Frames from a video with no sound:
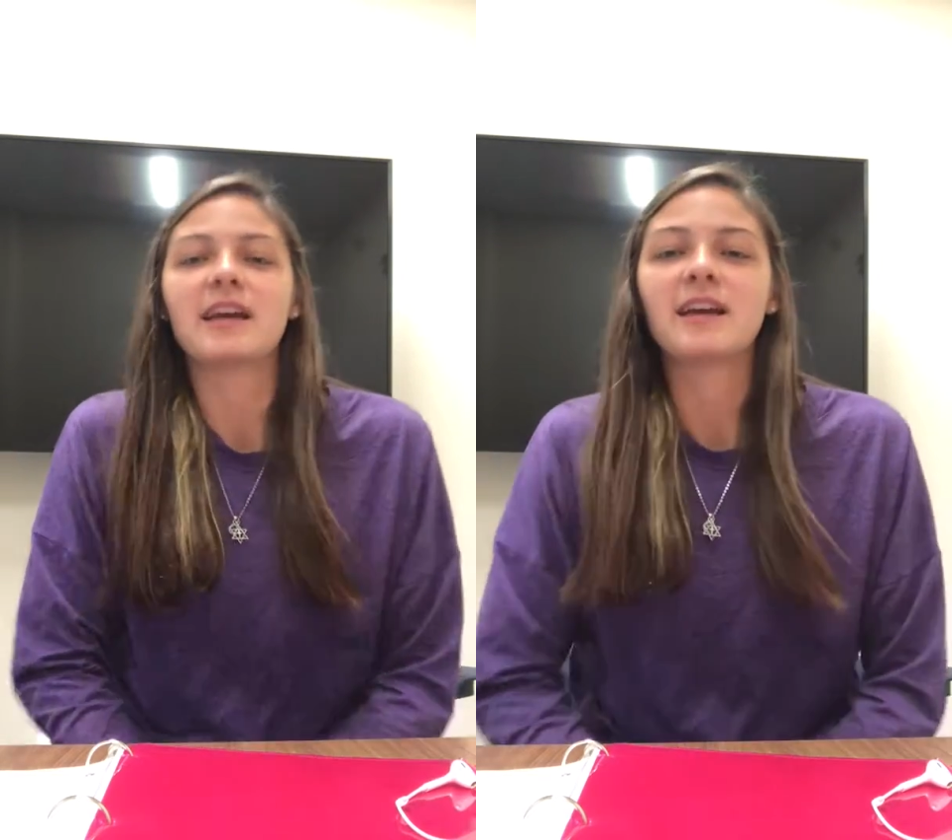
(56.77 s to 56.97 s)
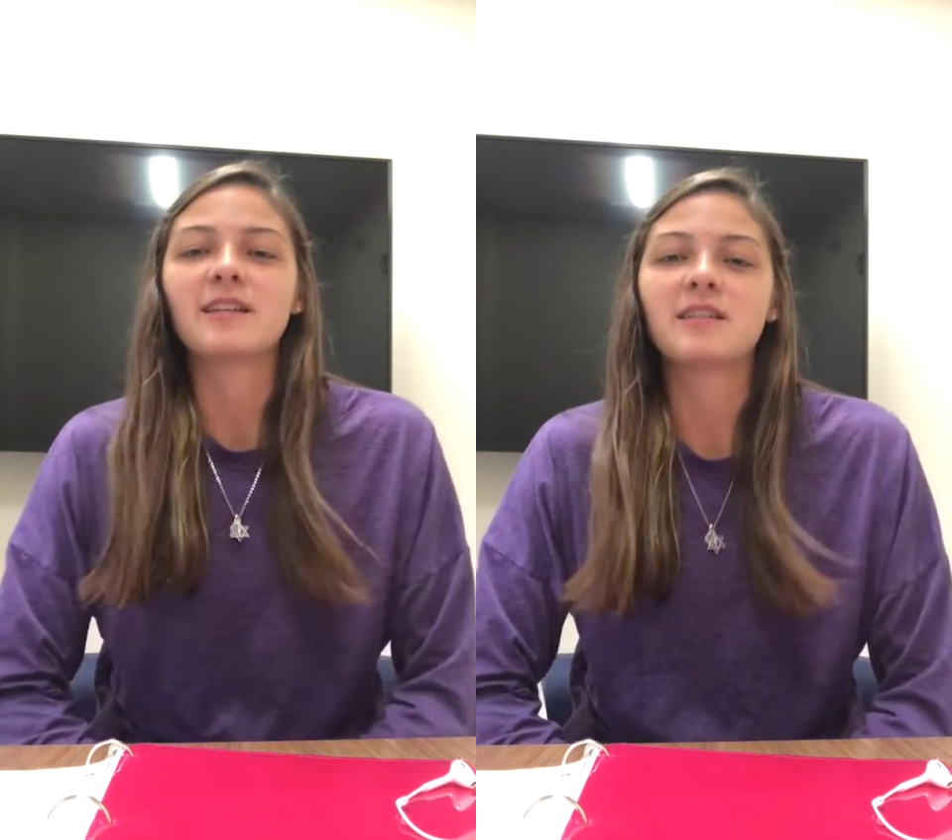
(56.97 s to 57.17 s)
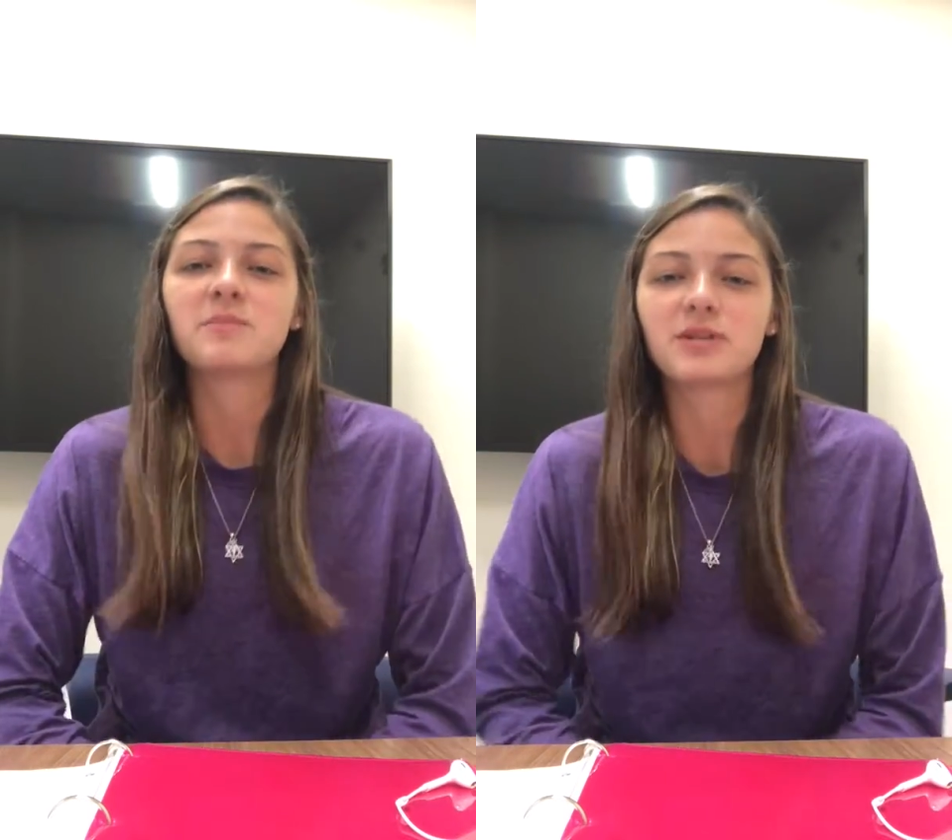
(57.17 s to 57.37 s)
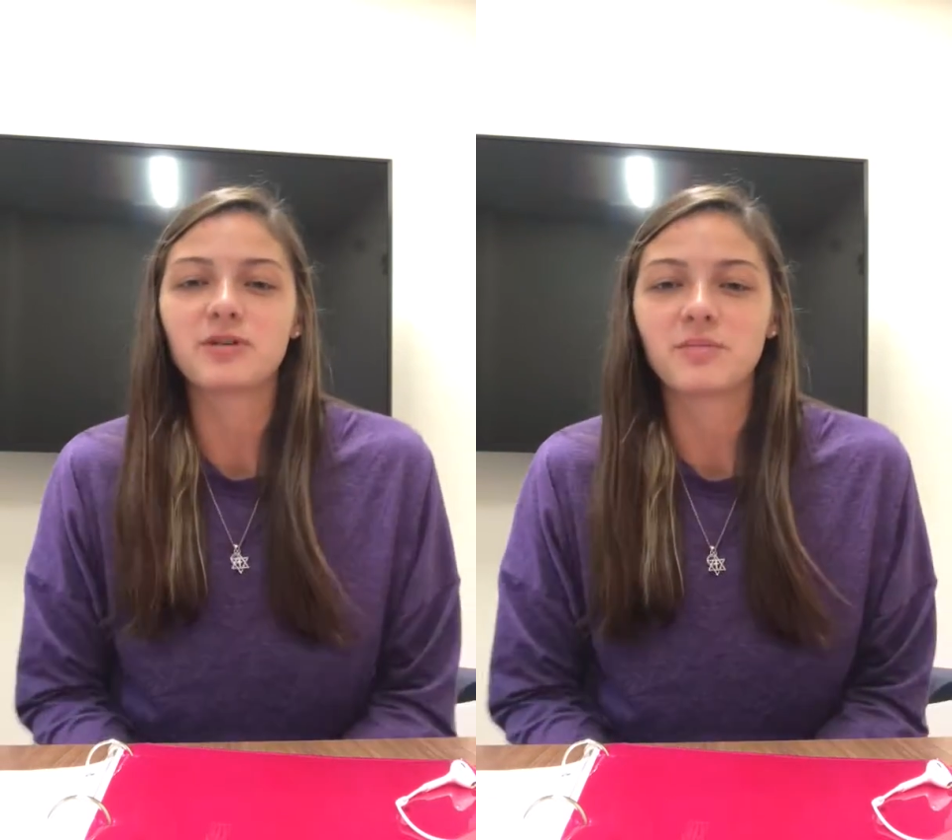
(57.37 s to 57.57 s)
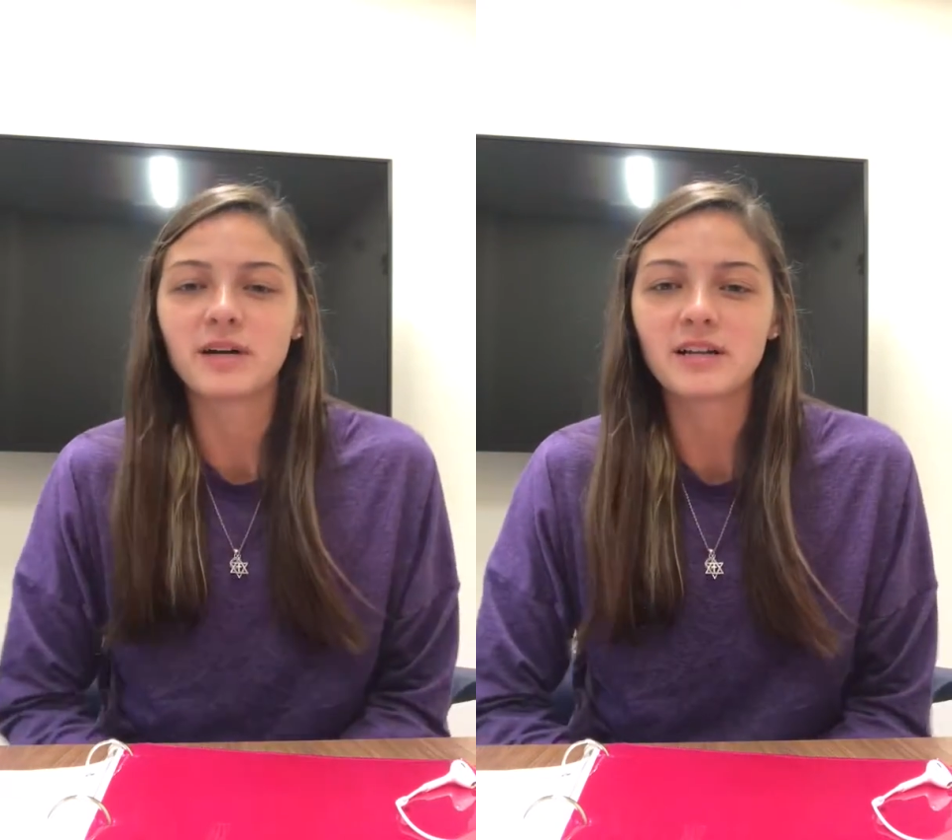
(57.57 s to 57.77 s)
and Olympic
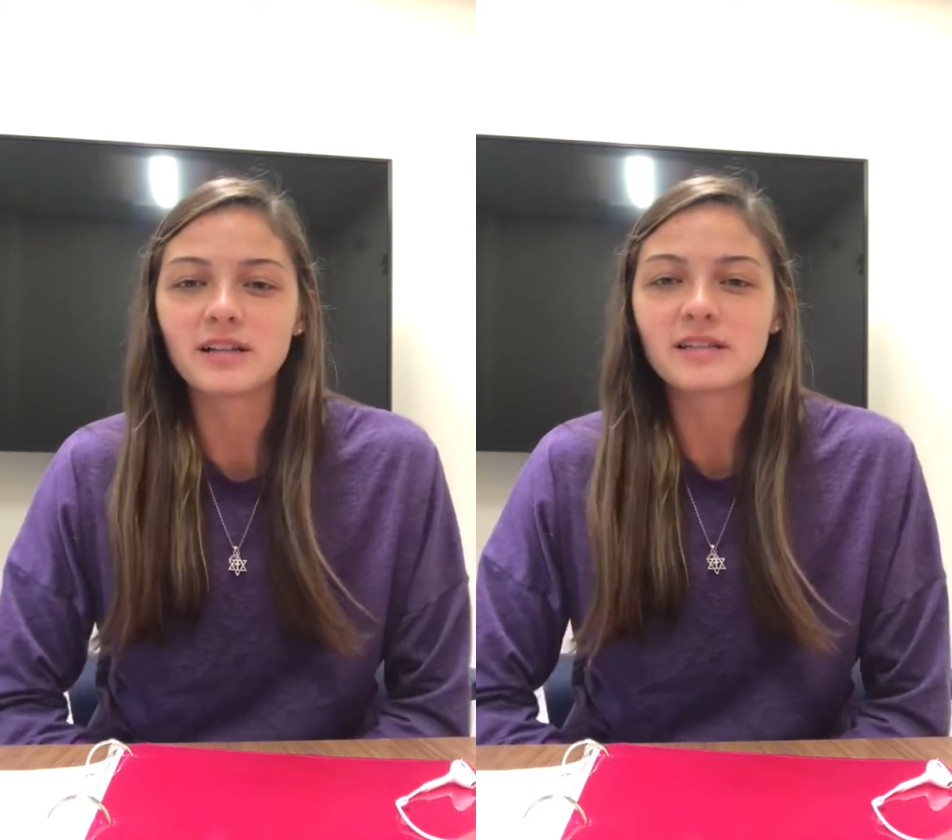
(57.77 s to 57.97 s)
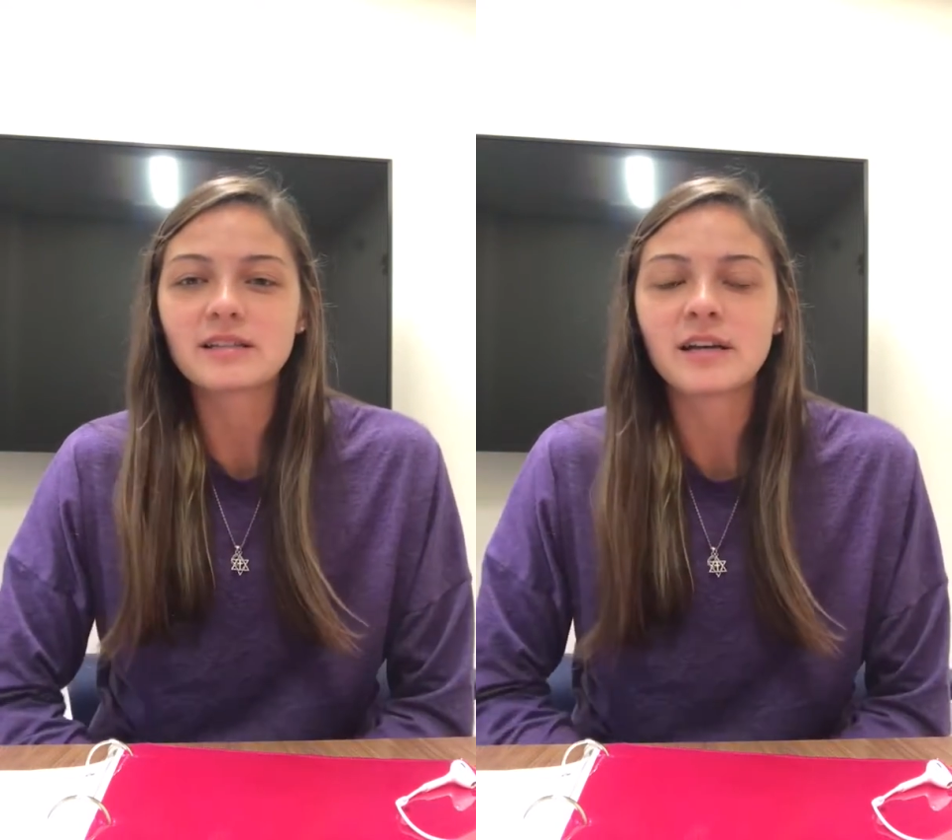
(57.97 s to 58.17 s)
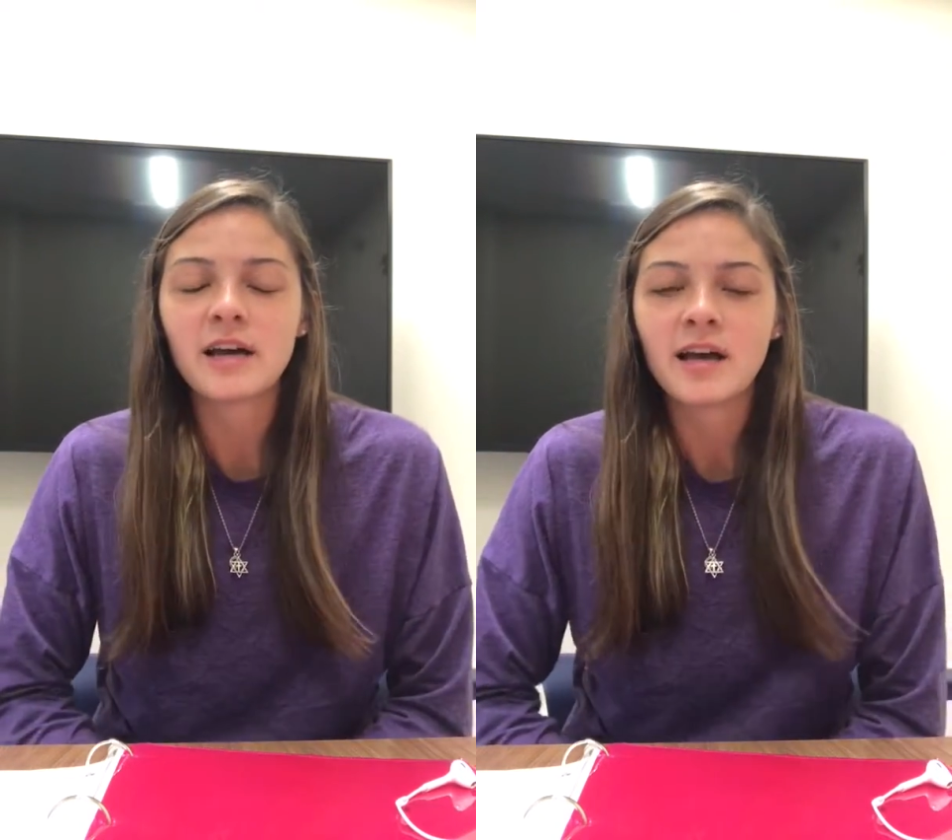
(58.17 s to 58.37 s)
gold medalist.